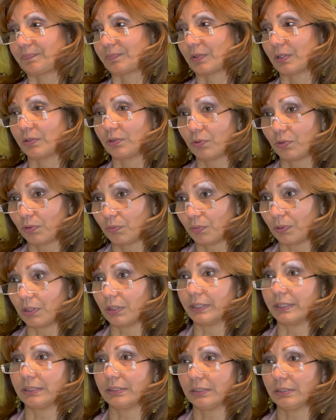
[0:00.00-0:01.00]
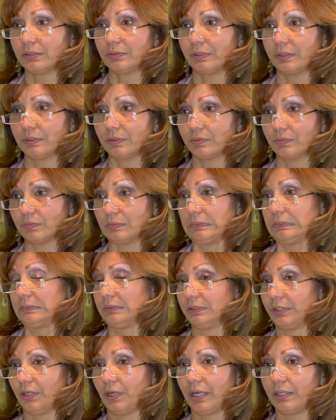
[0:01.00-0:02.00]
Lord willing, and
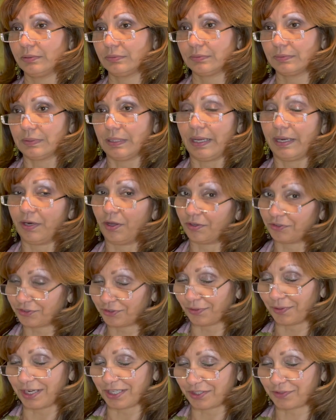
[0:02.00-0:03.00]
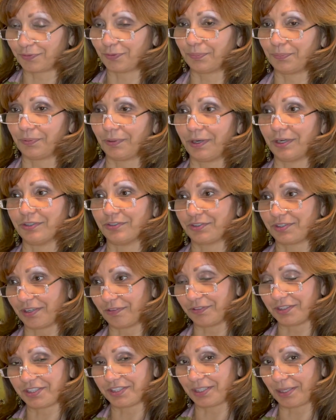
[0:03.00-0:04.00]
you know, I'd also ask for prayers
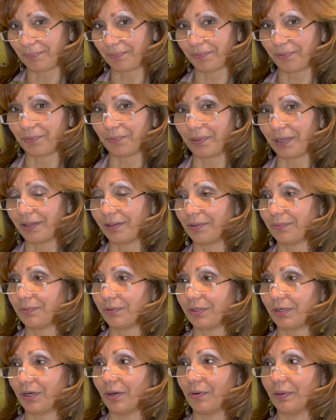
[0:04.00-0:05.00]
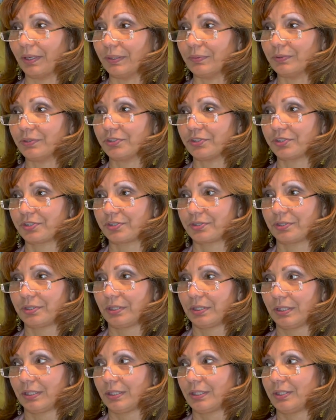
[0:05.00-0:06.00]
every step of the way that we're going. We just
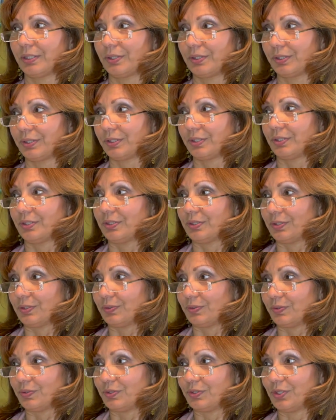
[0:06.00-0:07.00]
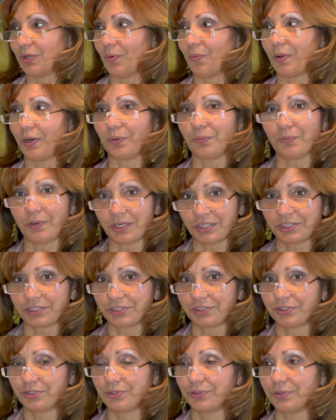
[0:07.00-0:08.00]
don't want to rush
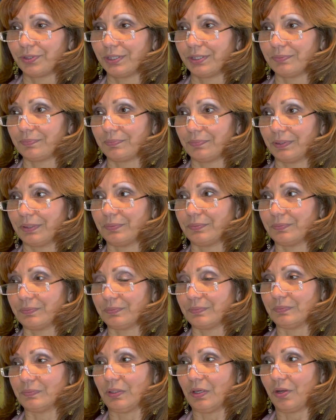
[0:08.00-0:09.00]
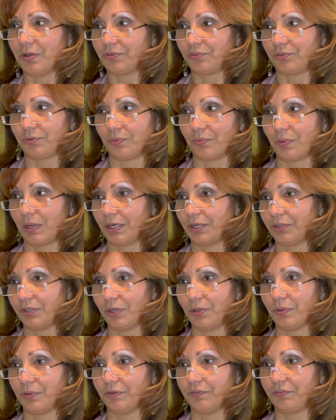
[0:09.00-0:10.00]
into it, but also want to
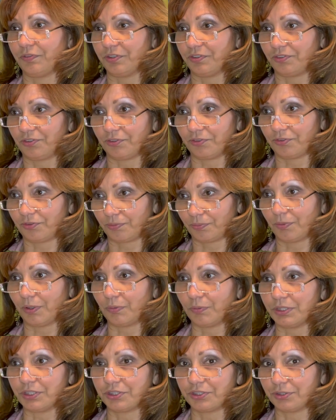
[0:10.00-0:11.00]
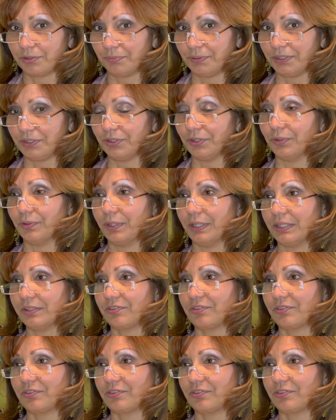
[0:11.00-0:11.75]
know if this is what we should be doing.